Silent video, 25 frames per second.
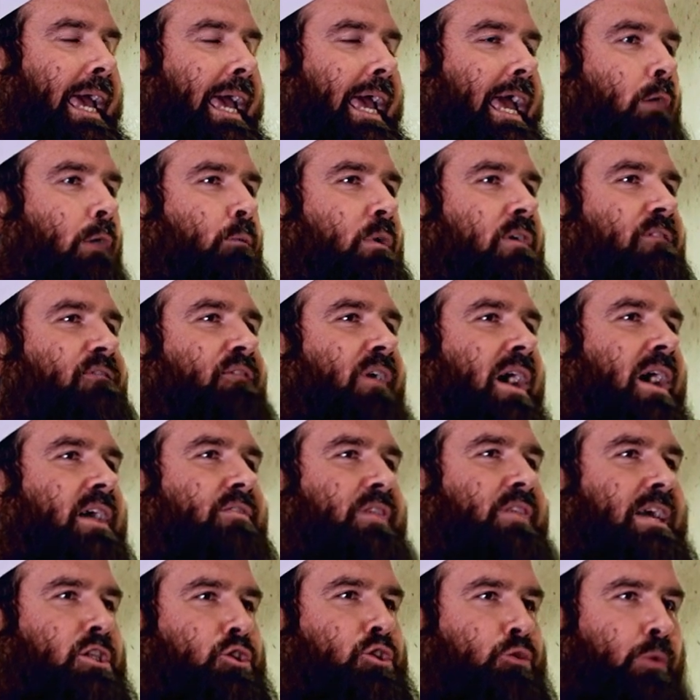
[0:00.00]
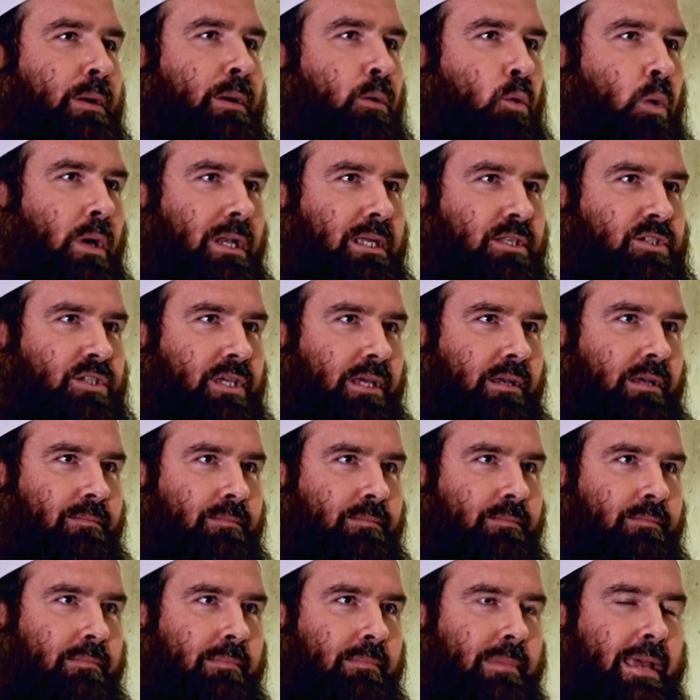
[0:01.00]
and we find that tranquility.
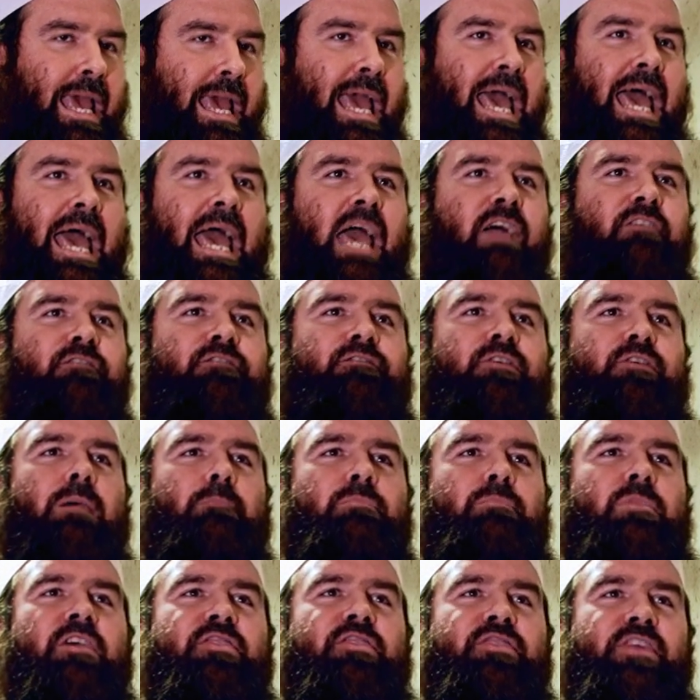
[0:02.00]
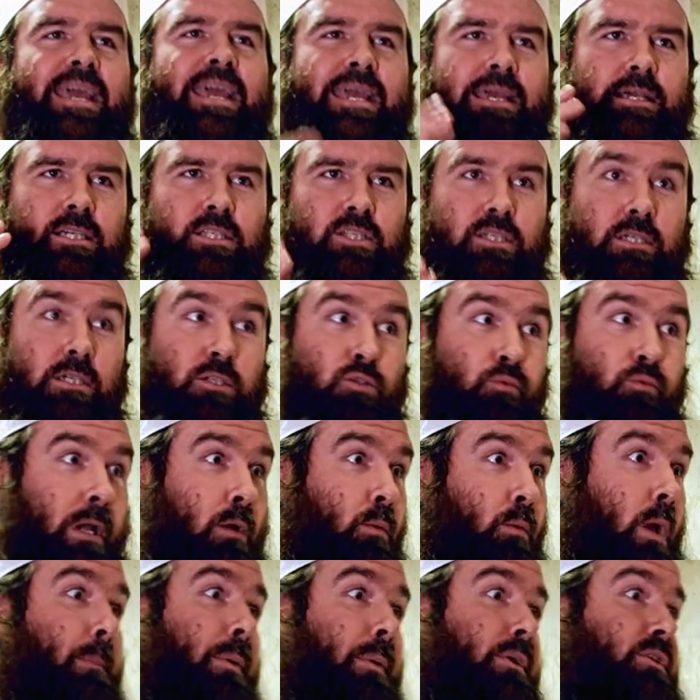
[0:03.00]
And from the things, because right
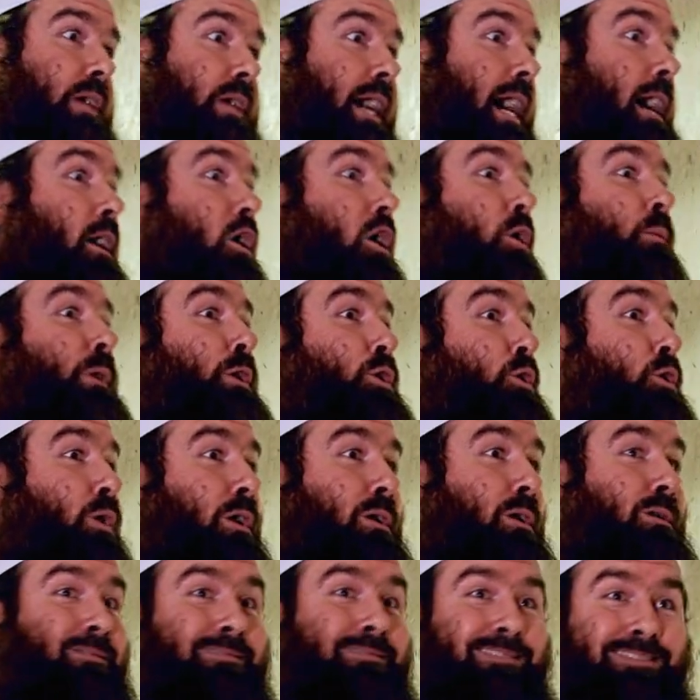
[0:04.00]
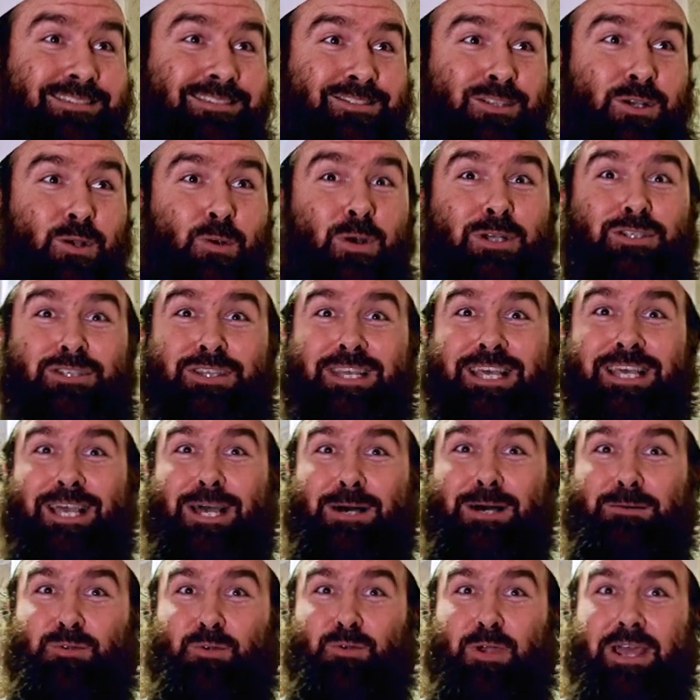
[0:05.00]
away people say, How can we do it? It's the question that
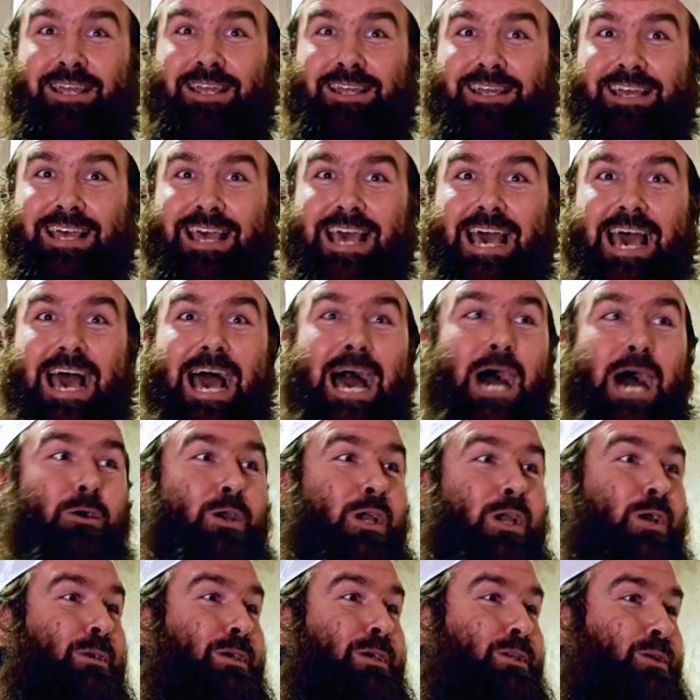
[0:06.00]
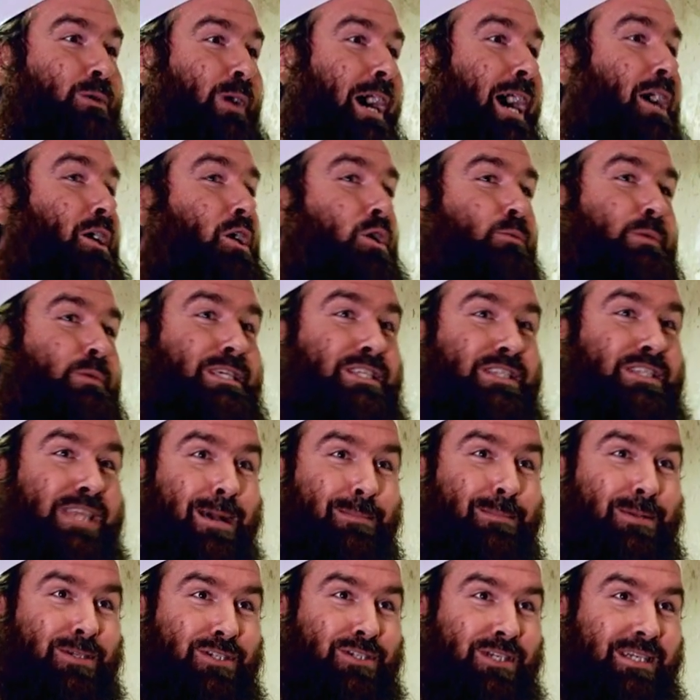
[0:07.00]
comes, right? How can we do it? How can we
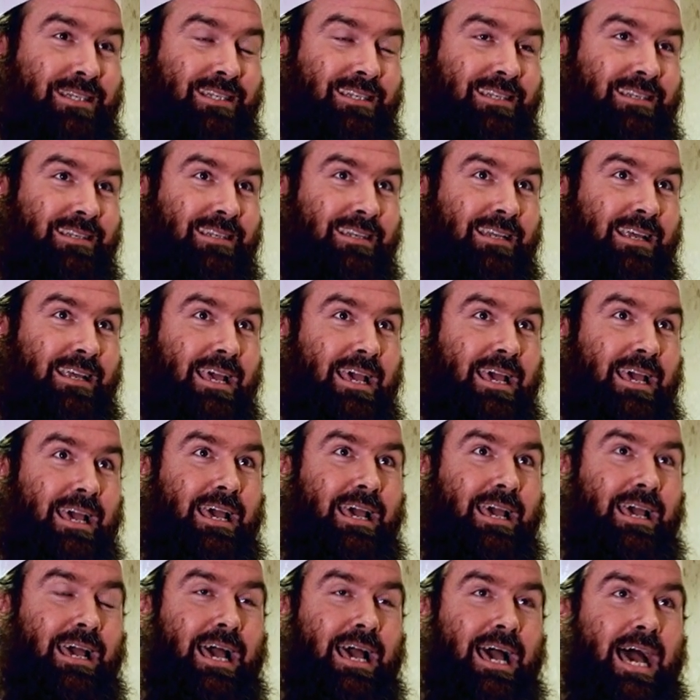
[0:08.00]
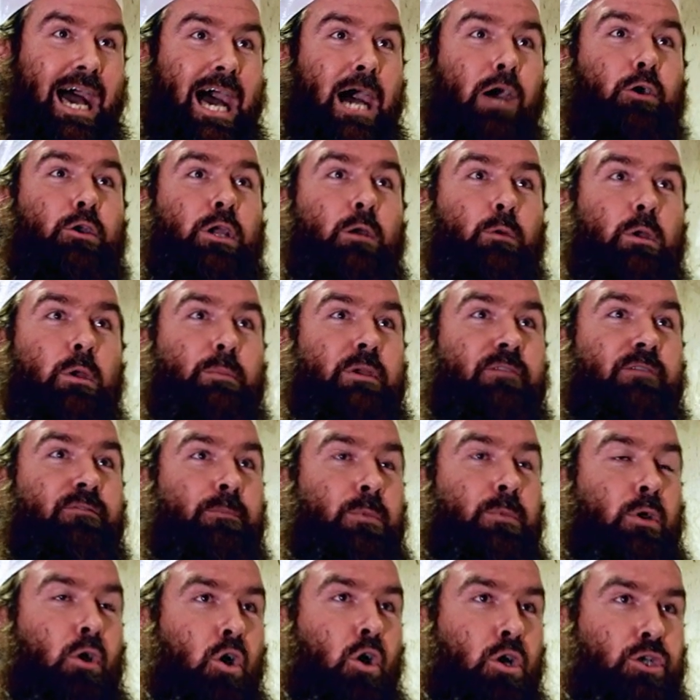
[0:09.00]
establish it? How can we be from
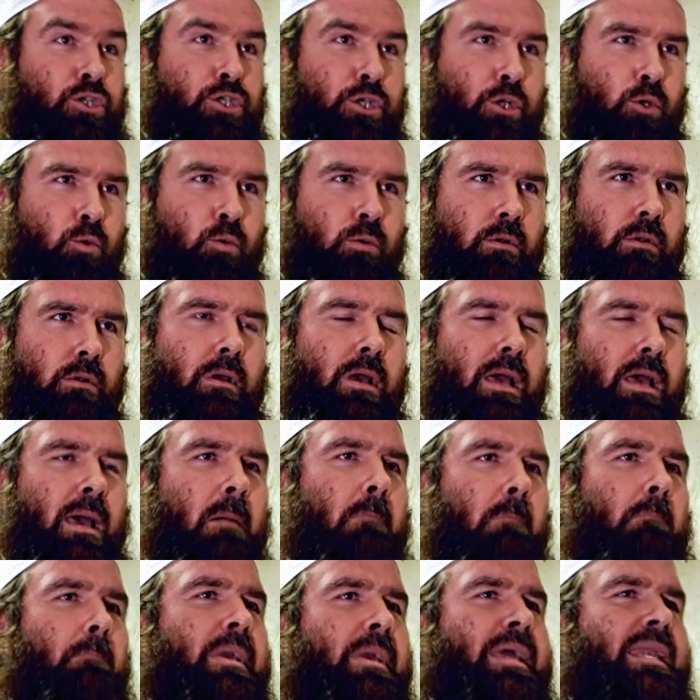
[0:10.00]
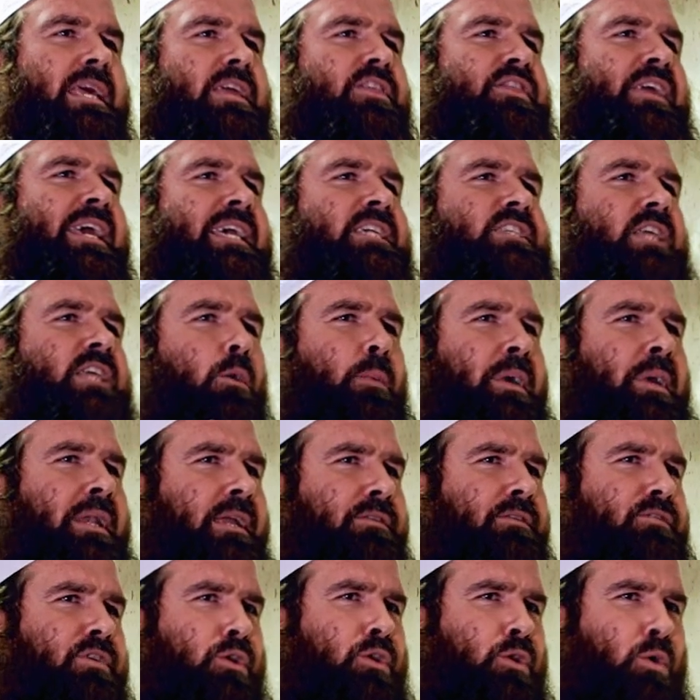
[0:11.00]
the khashi'un? Many things that we
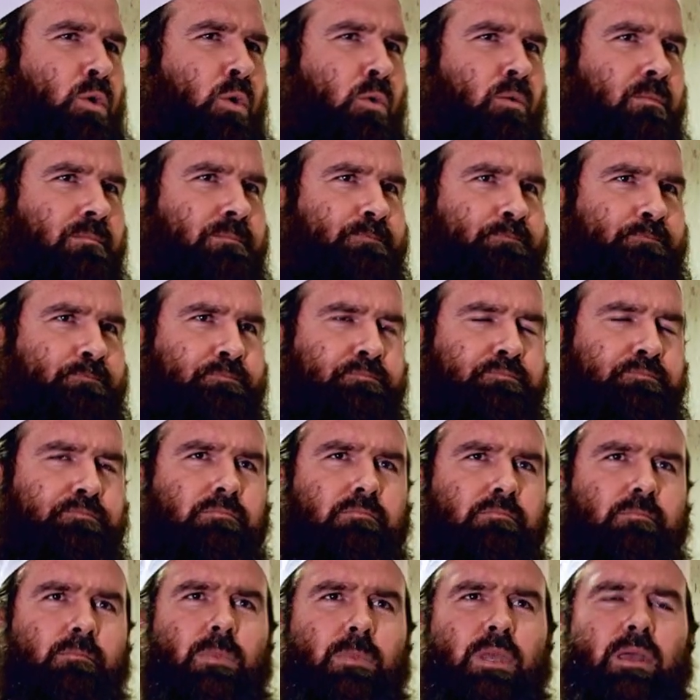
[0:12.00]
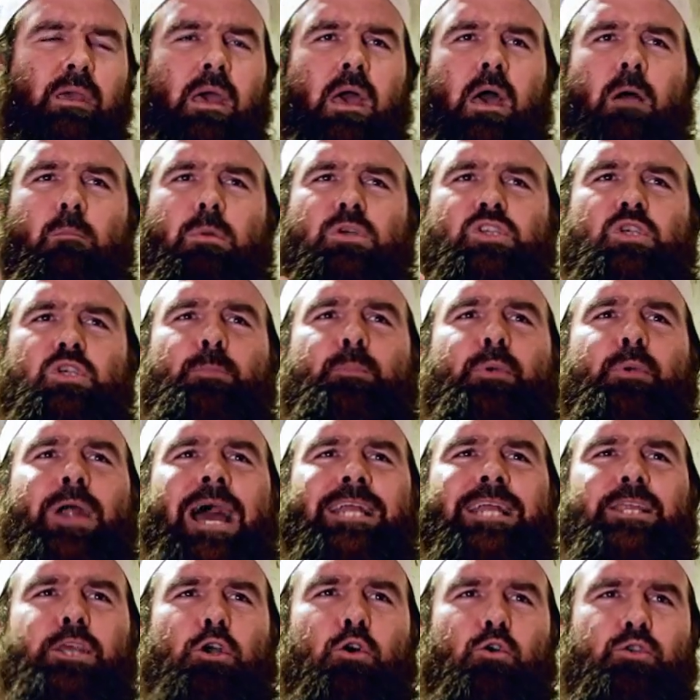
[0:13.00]
need to do. But some
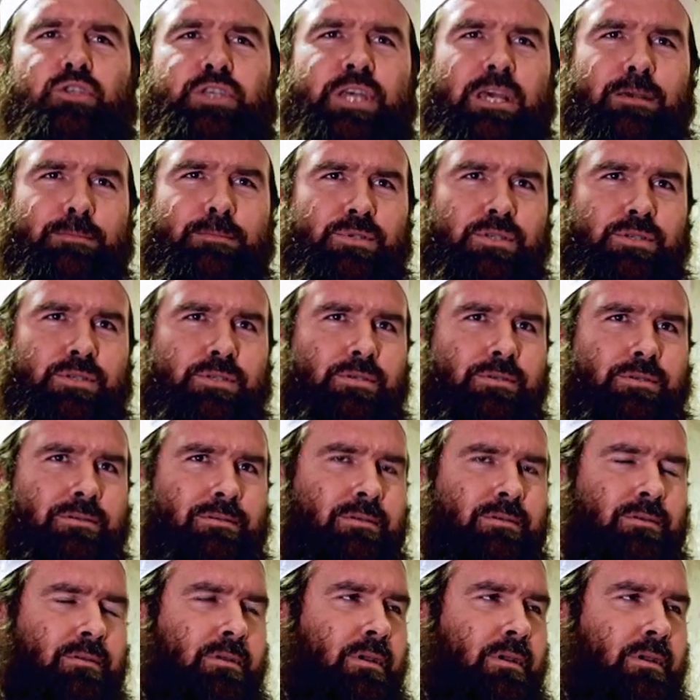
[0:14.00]
practical tips.